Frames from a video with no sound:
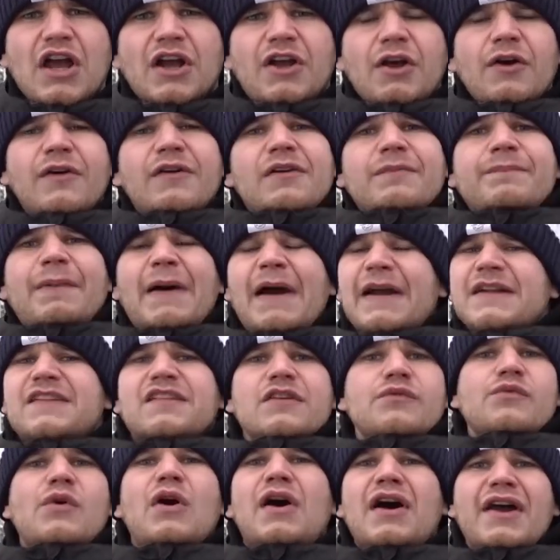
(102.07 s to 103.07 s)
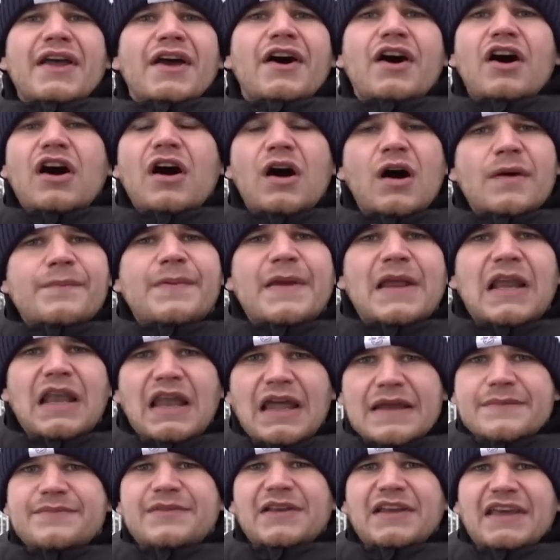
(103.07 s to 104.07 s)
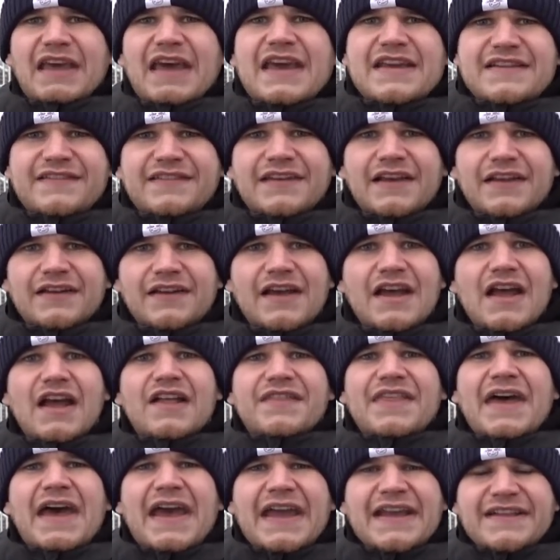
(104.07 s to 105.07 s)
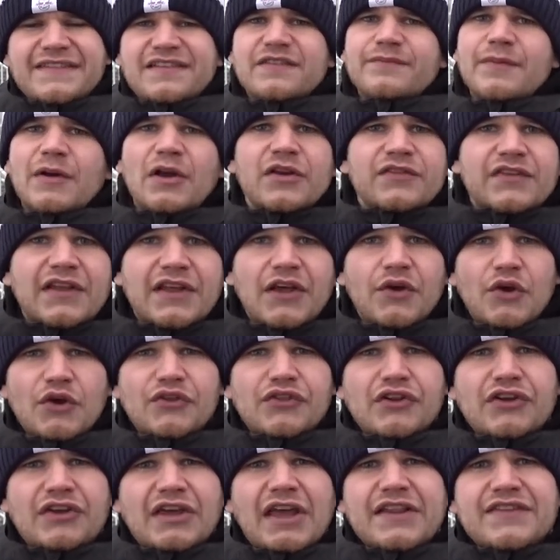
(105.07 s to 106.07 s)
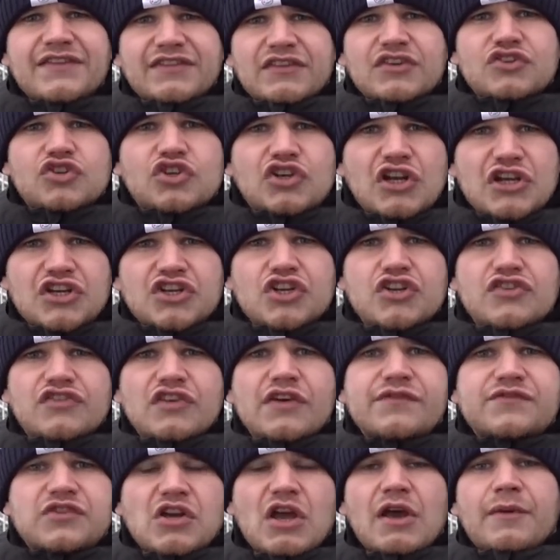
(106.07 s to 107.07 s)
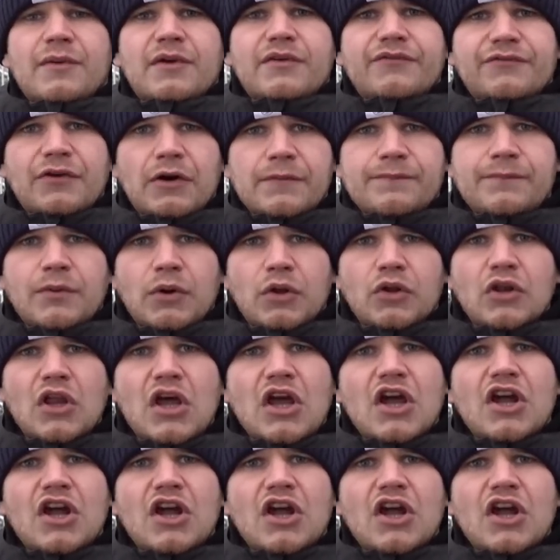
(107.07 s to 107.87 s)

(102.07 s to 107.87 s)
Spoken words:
Going back to why are RB Leipzig hated? They're hated because they're going against the traditions of German football.